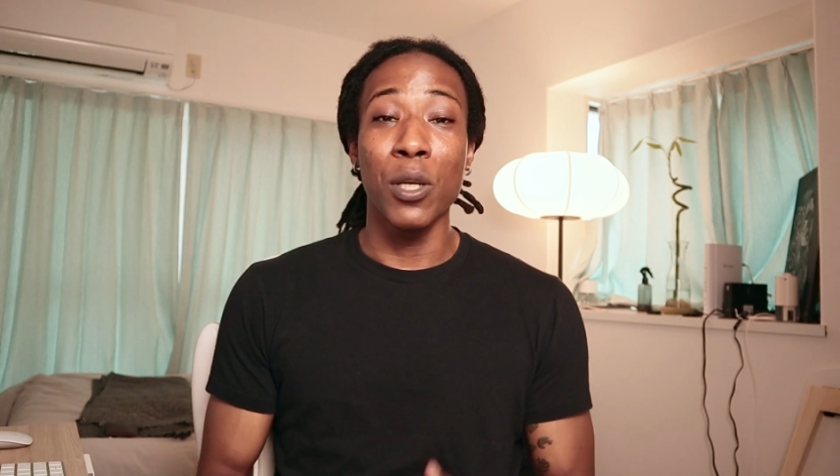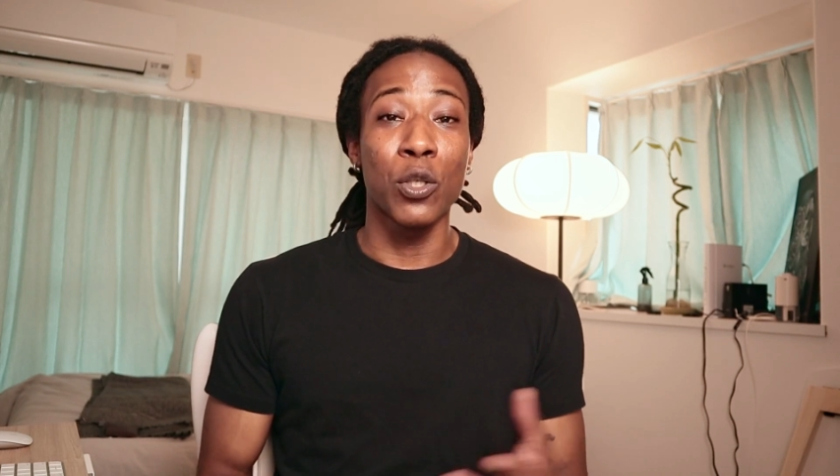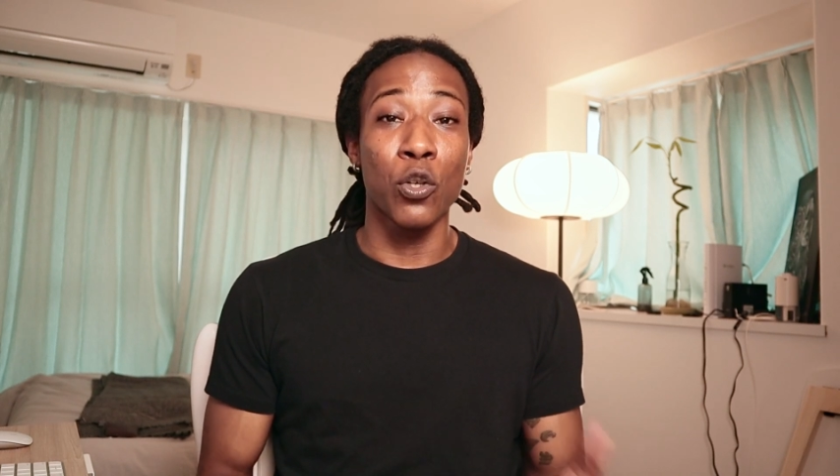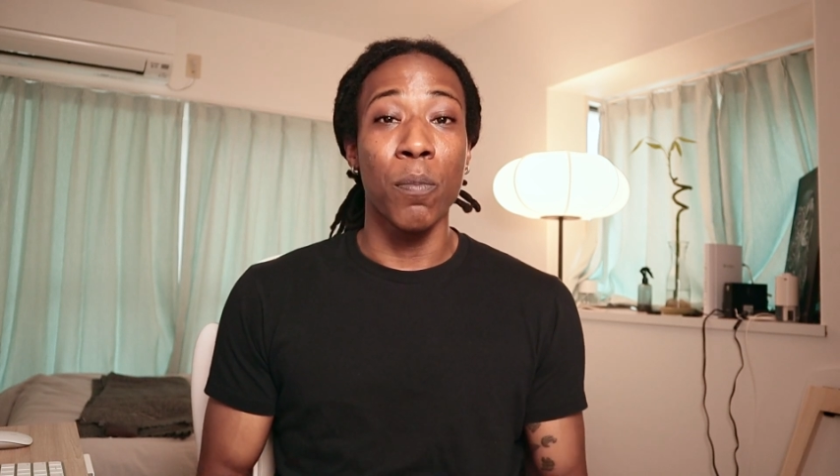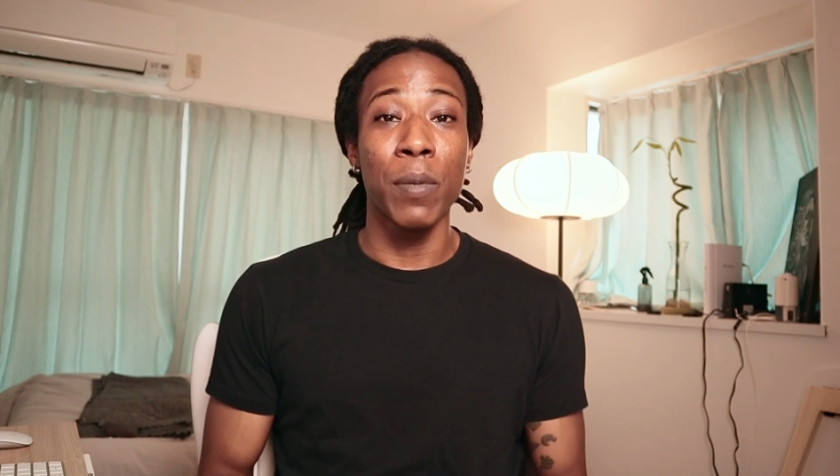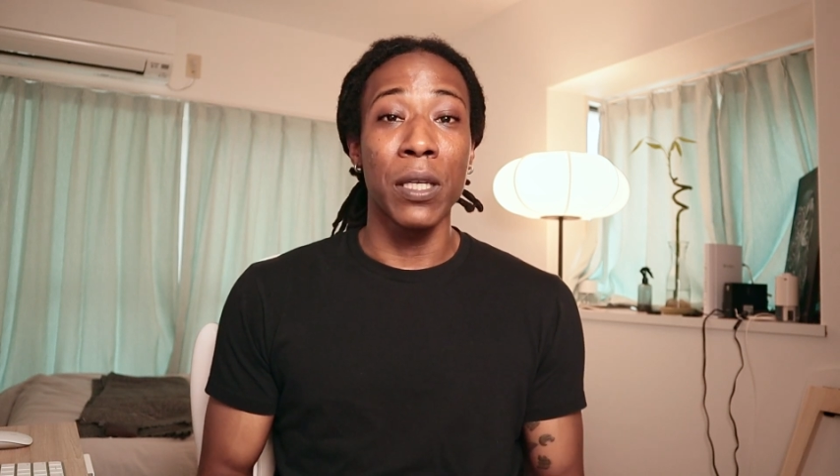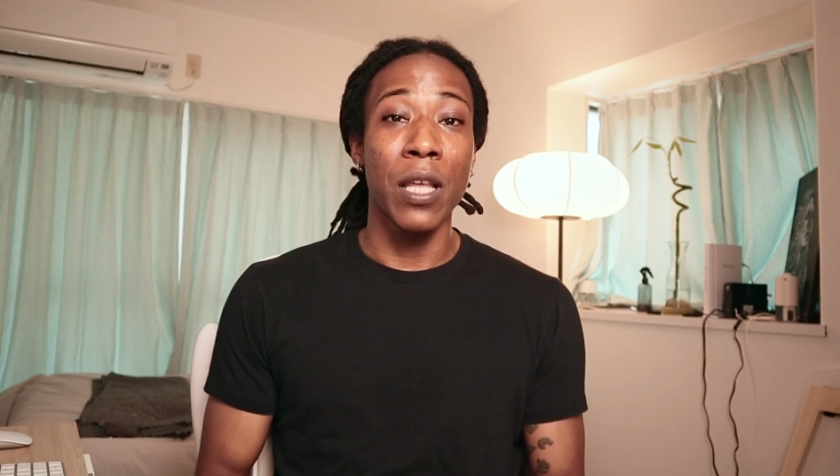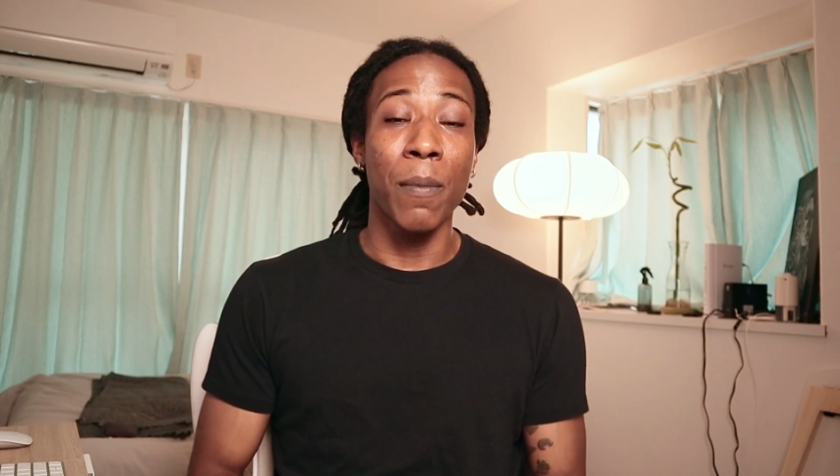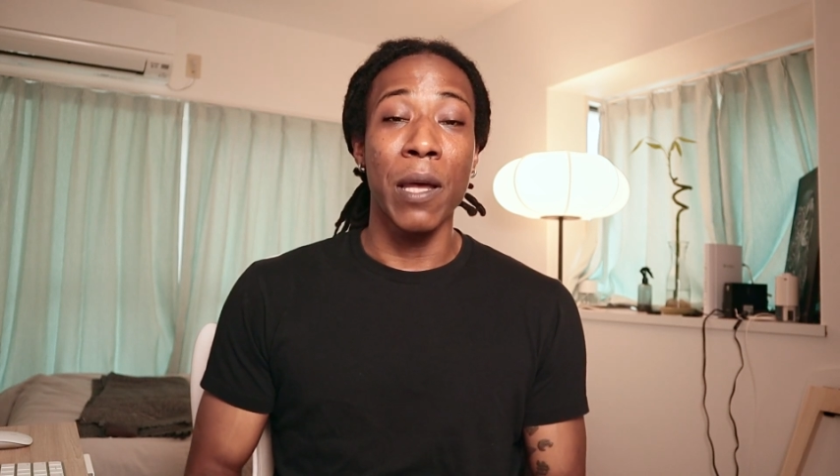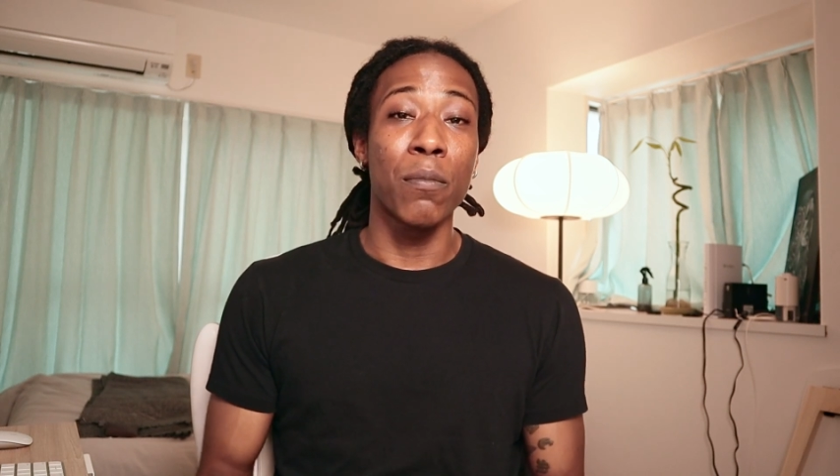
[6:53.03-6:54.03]
just dropping
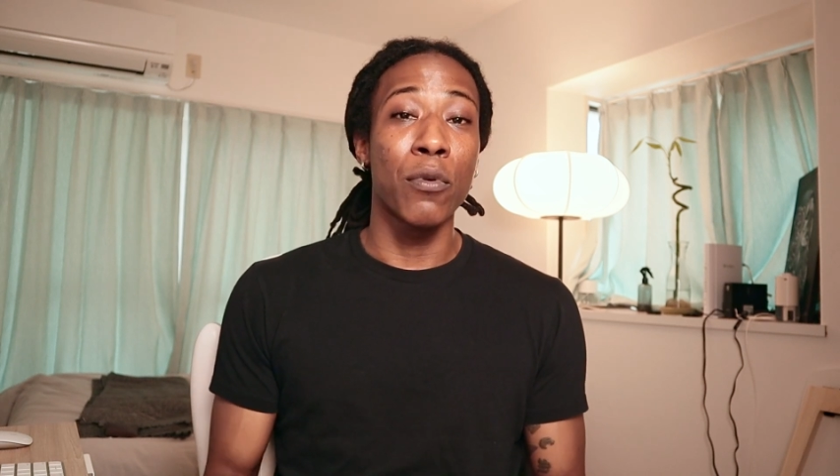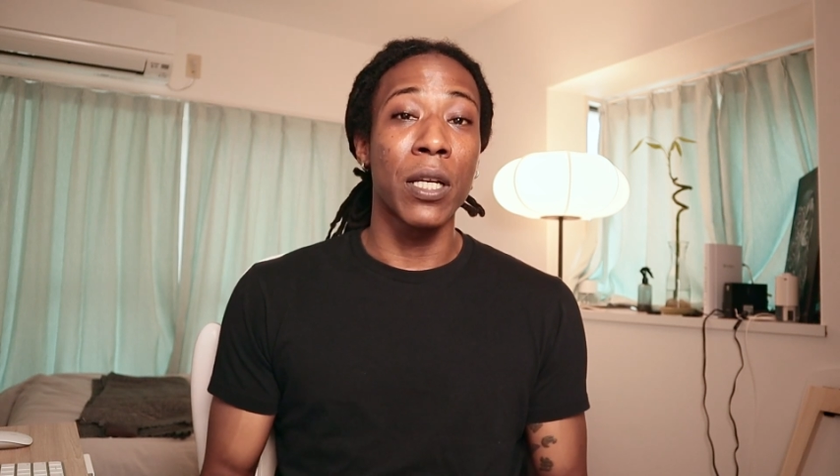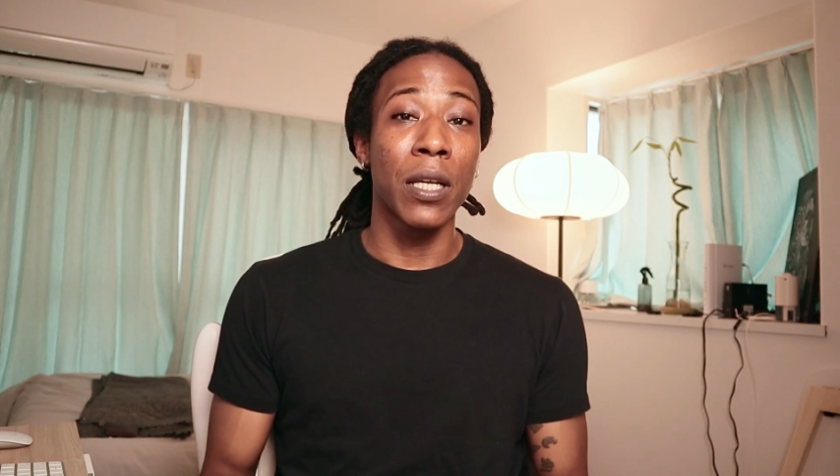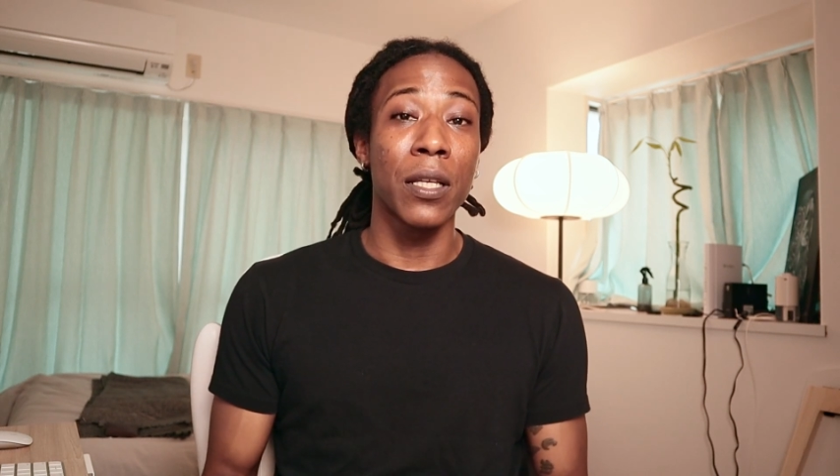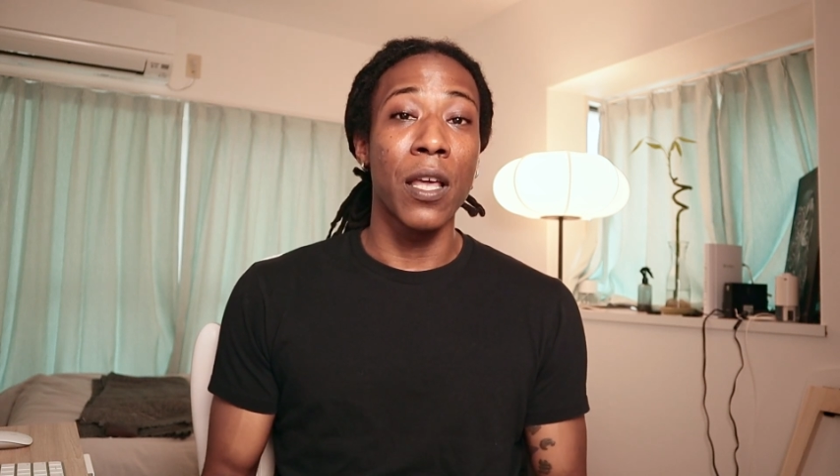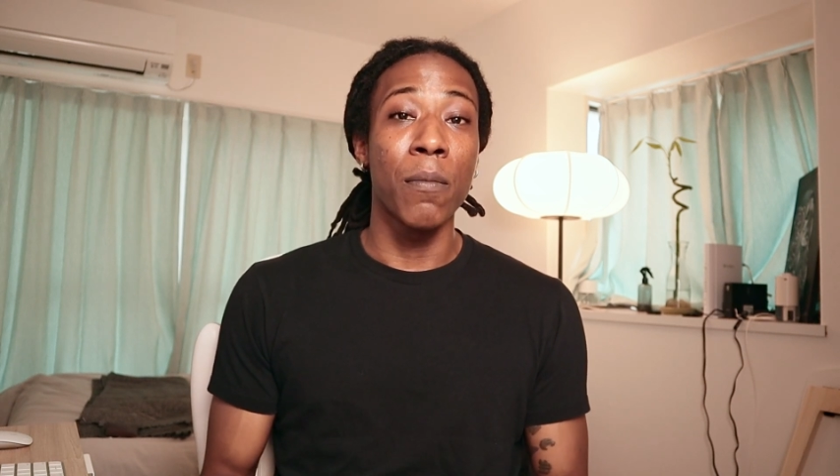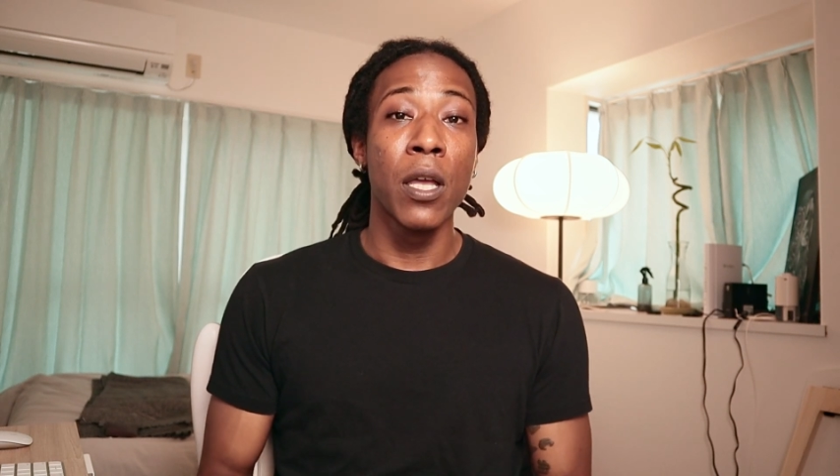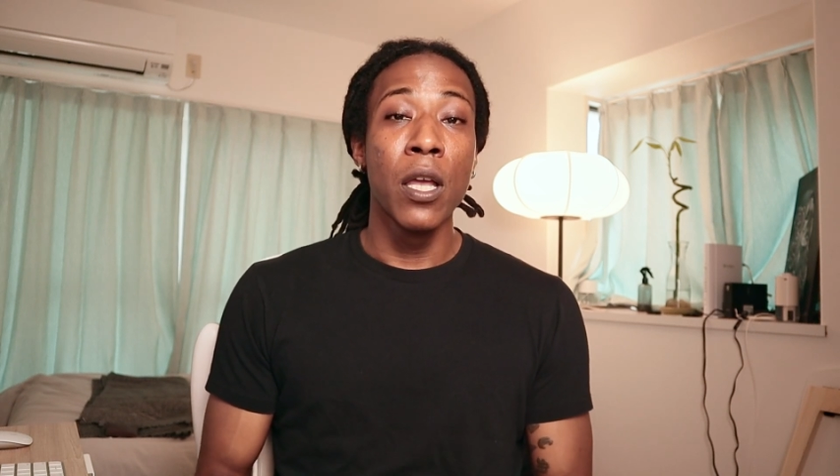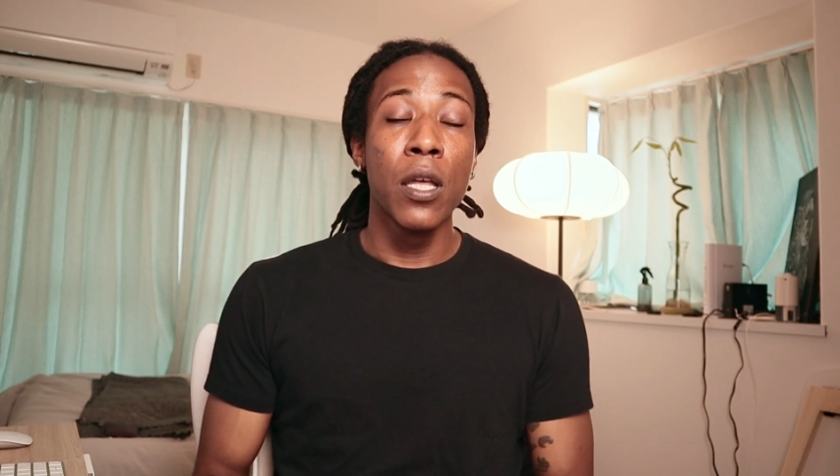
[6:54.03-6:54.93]
them and breaking them.